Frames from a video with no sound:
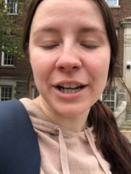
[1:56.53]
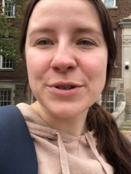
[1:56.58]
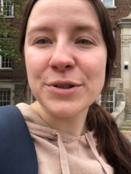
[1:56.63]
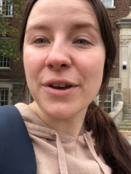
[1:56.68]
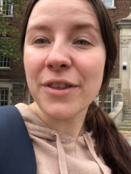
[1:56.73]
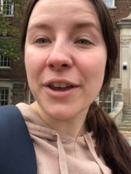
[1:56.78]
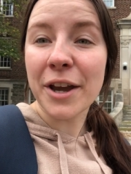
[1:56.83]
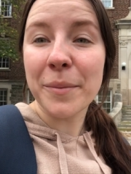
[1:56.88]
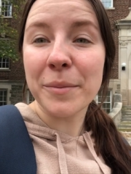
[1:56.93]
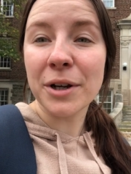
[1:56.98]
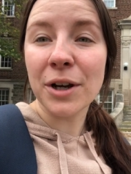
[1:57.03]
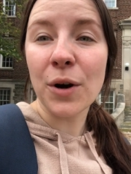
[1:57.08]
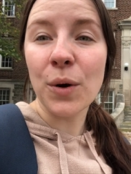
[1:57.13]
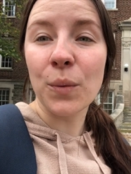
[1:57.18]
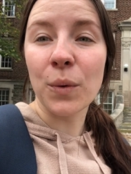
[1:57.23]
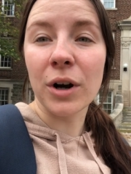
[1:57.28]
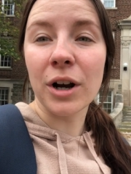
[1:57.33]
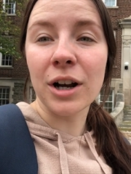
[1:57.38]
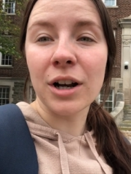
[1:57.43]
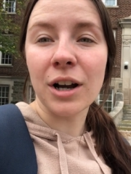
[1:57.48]
So I think I'm gonna go
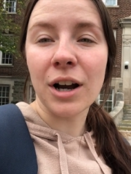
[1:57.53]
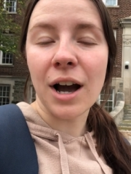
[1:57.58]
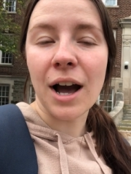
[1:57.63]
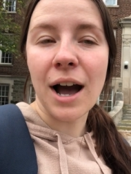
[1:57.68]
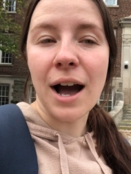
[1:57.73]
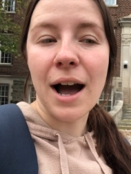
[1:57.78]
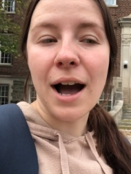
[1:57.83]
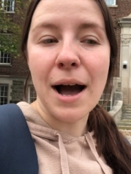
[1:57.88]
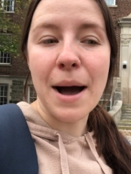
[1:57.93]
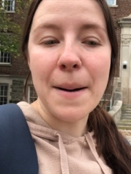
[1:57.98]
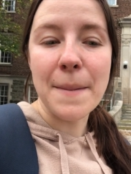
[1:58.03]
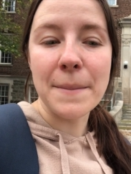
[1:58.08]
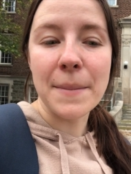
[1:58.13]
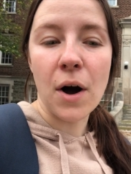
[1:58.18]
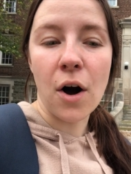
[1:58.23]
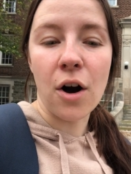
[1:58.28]
work um,